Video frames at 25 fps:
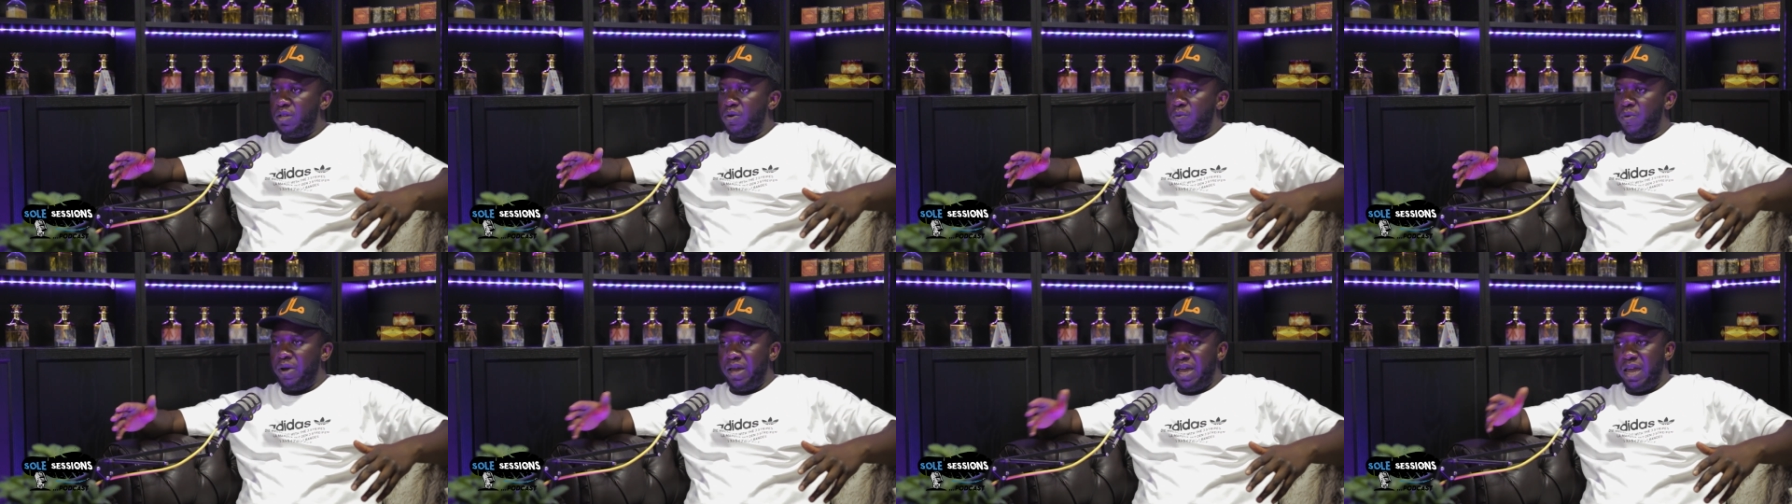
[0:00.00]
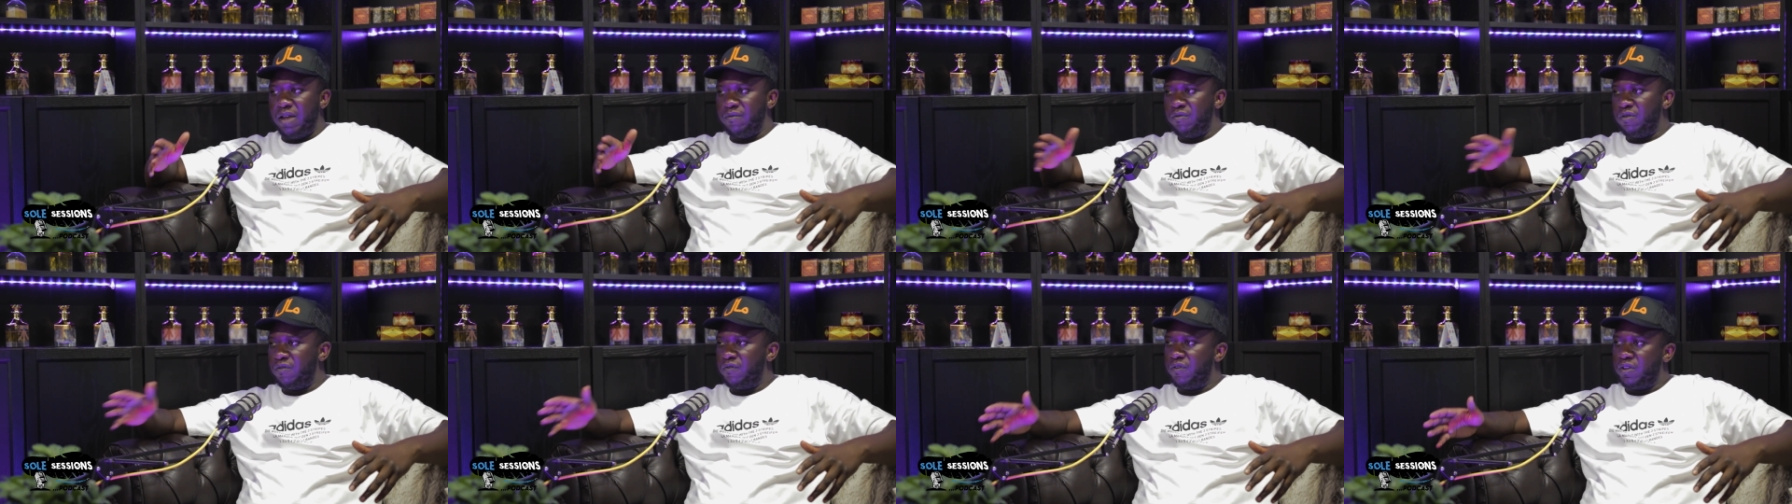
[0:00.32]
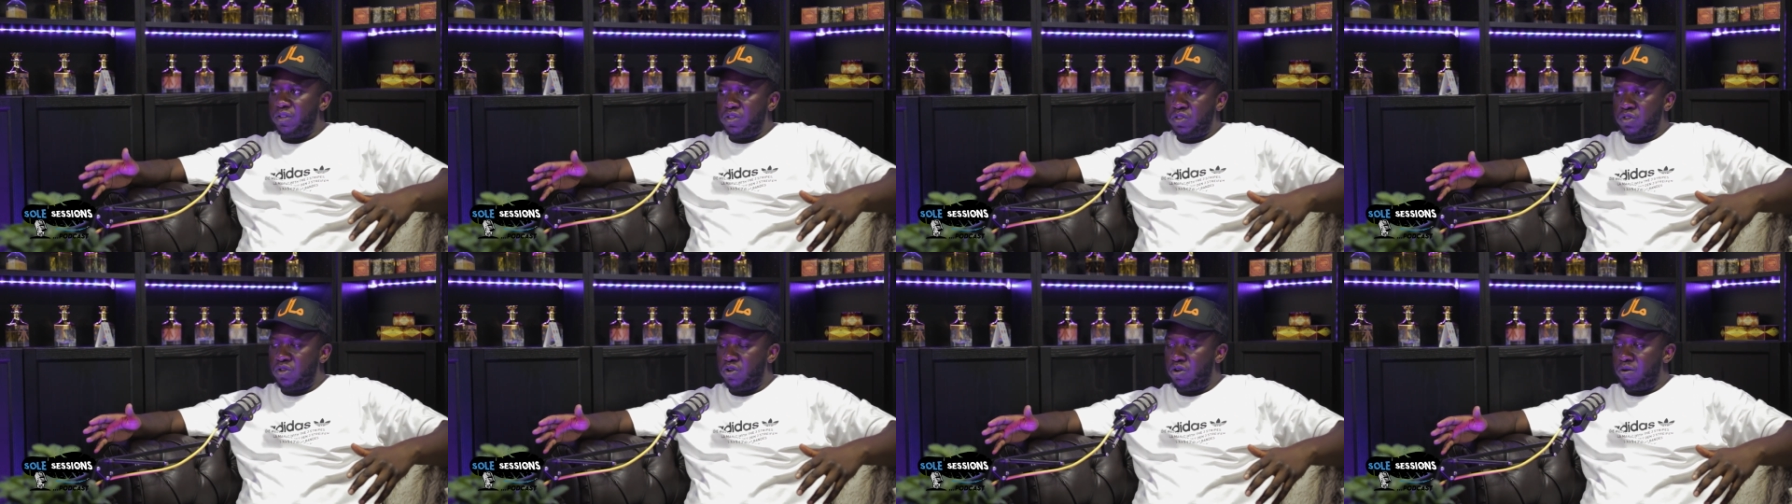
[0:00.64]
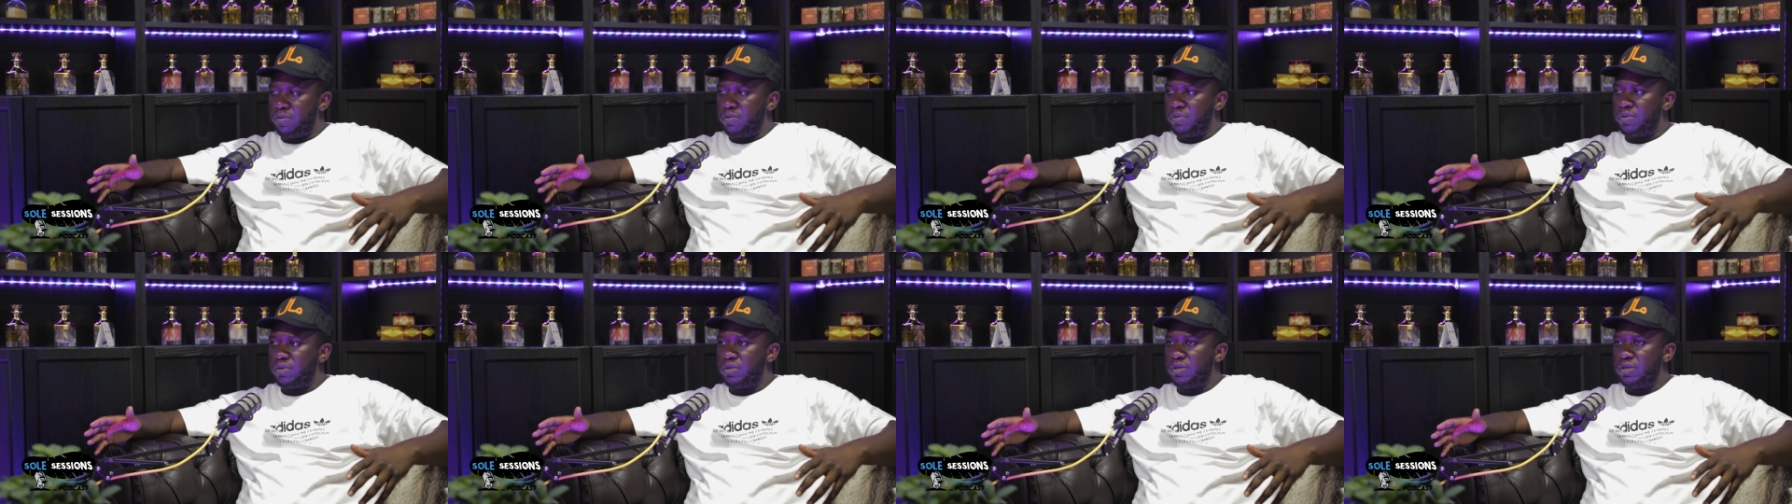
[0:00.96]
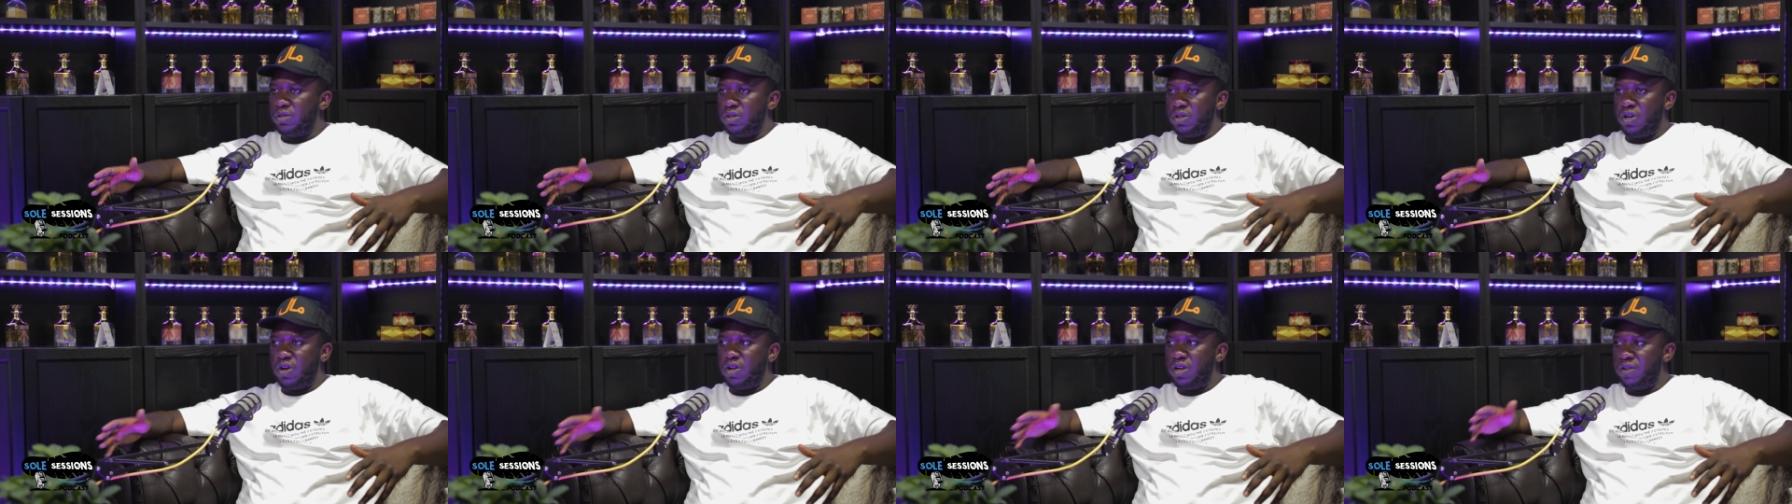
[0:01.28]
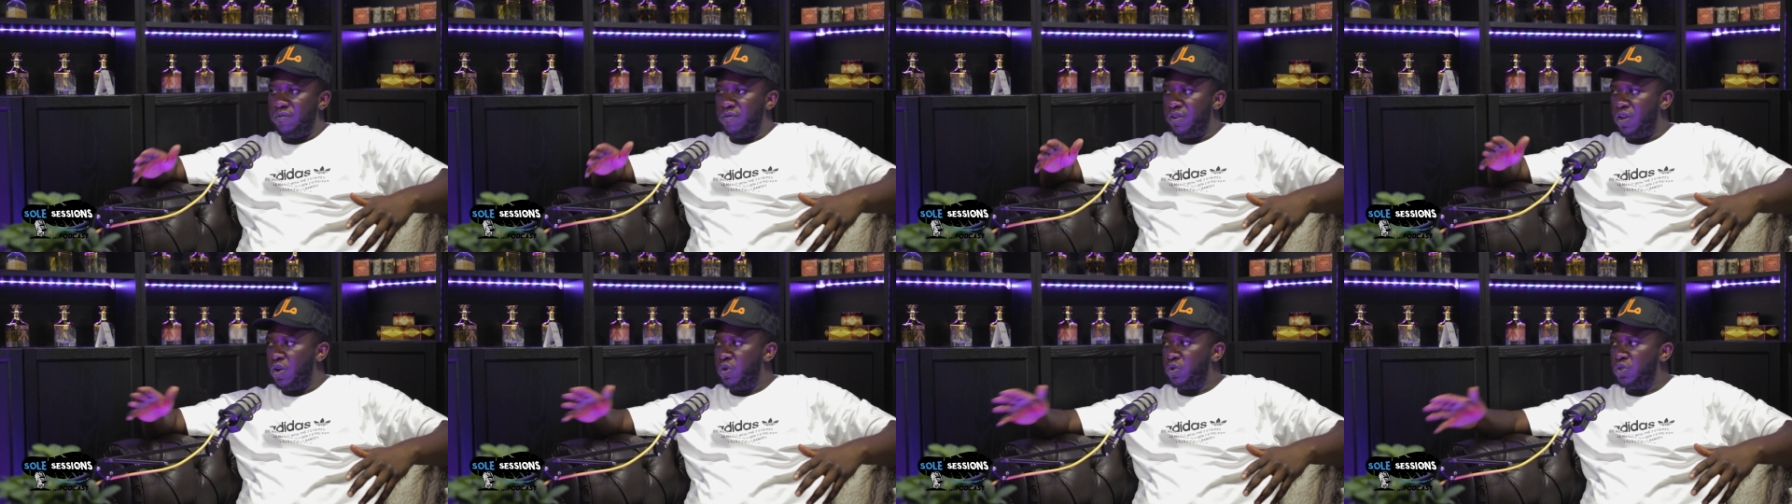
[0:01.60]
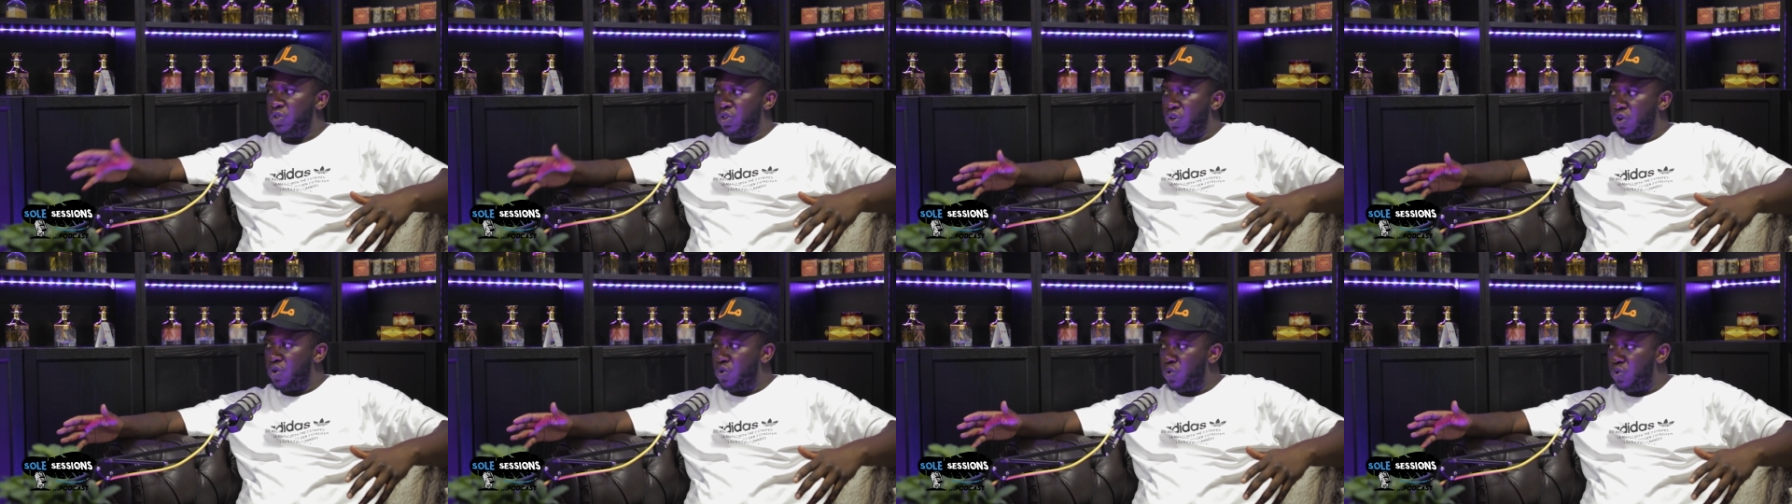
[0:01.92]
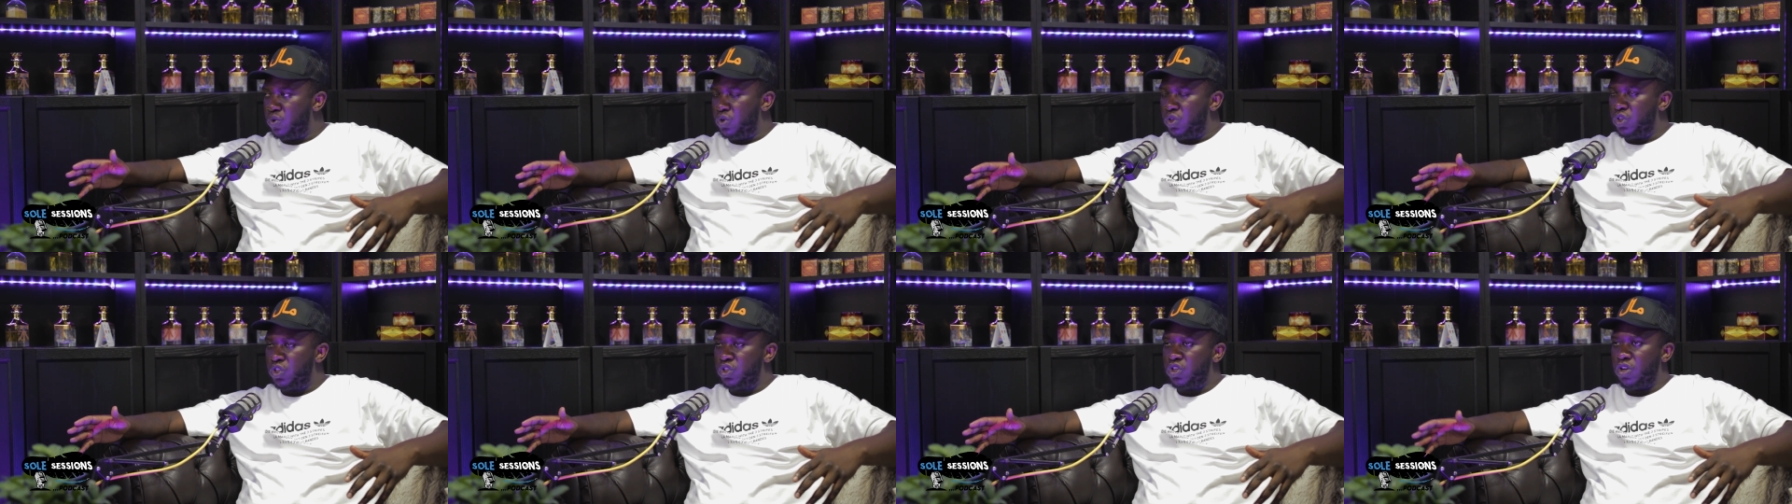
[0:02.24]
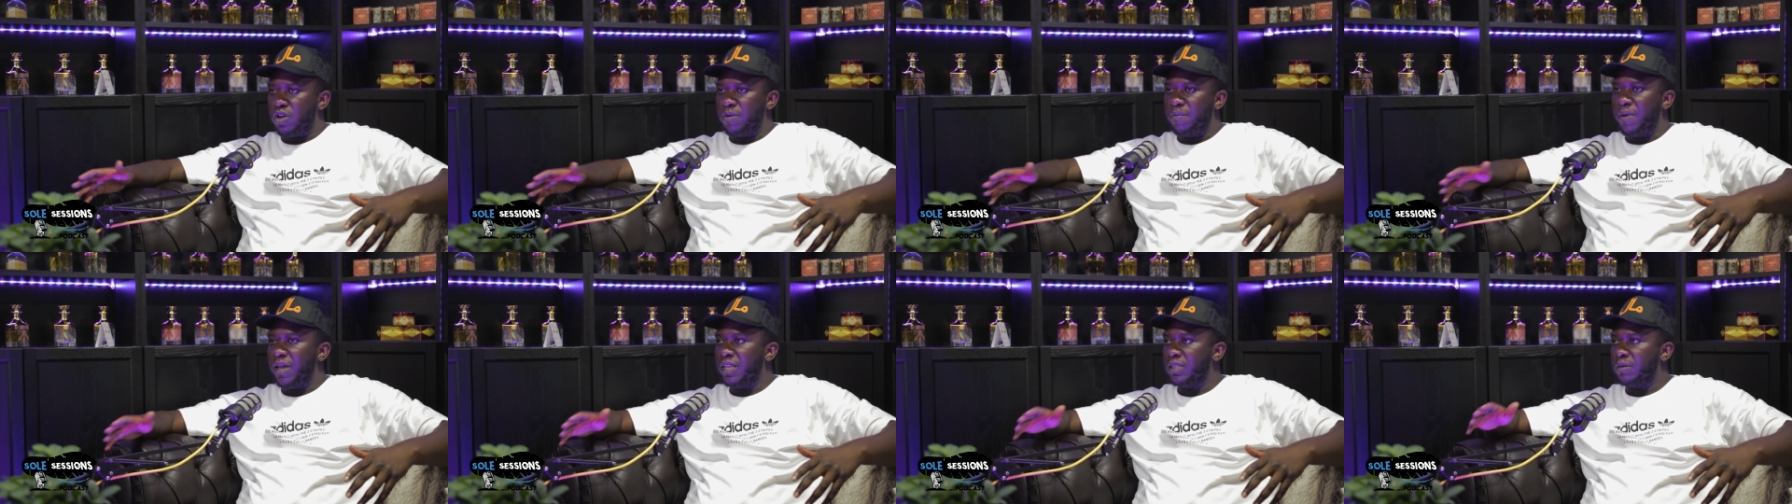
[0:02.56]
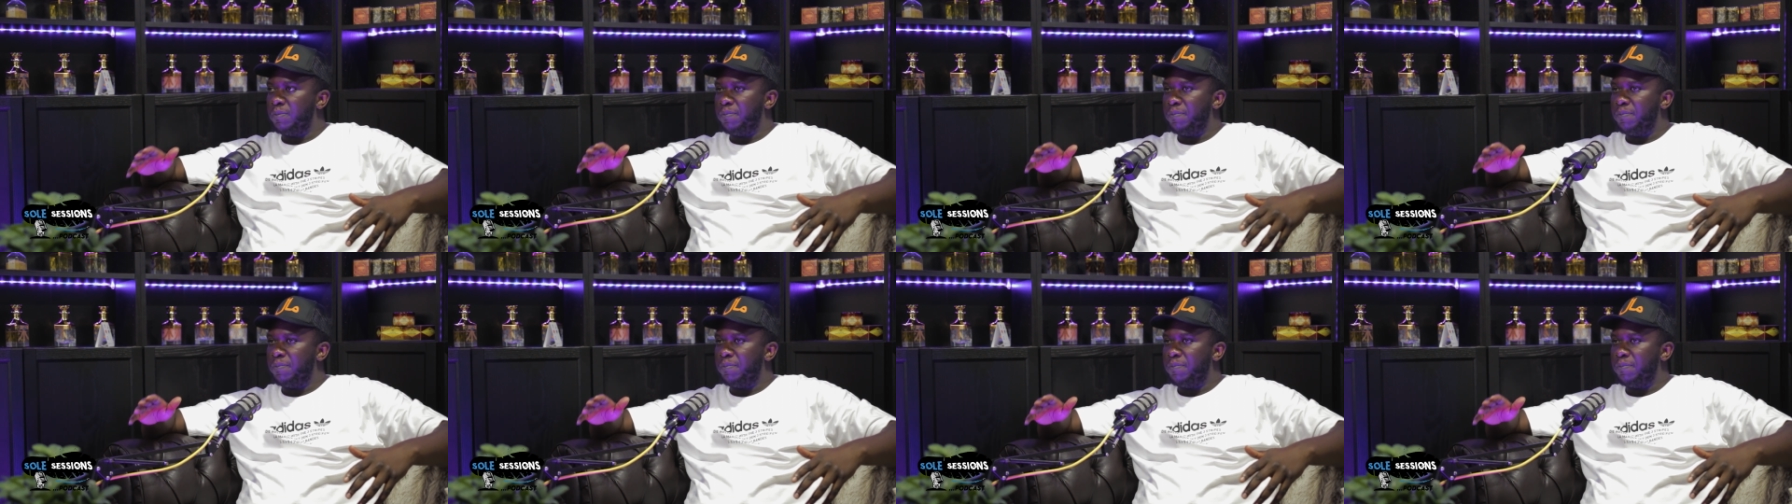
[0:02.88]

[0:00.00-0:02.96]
where everything stops. You can't even go to your corner shop.